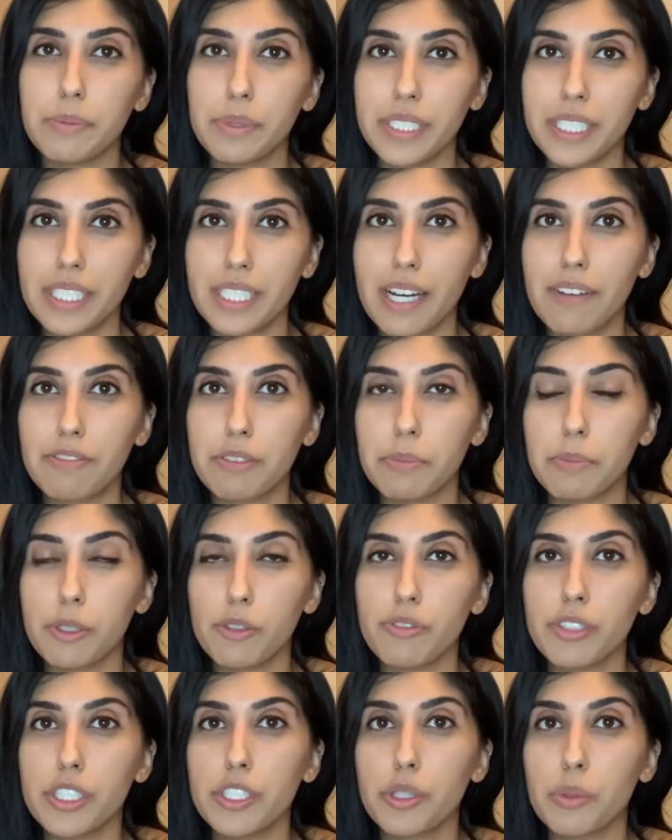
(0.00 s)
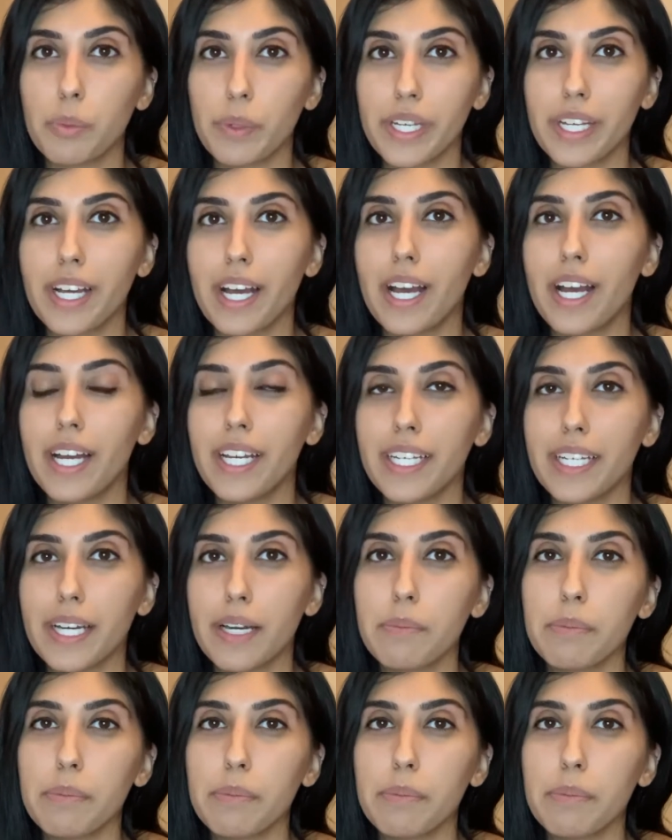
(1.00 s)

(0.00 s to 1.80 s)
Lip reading: we did have to move it to the week earlier,